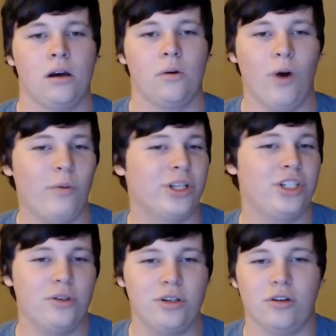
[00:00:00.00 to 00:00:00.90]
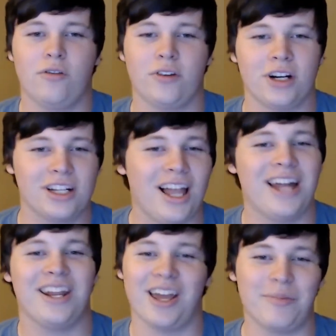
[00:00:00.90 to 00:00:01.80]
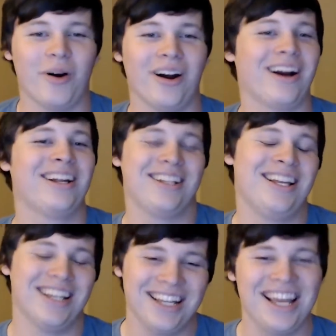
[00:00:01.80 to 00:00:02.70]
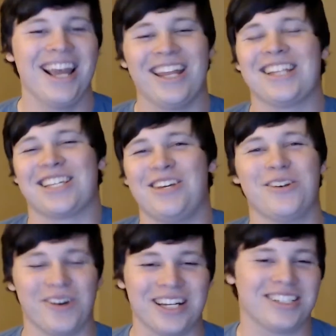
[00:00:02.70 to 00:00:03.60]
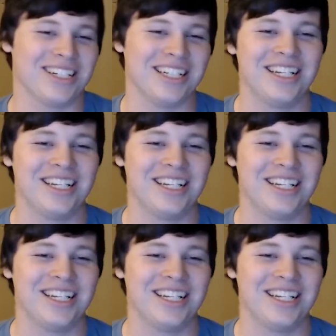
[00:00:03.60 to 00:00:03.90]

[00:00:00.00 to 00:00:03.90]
What would you do for a Klondike bar? That's a cute question.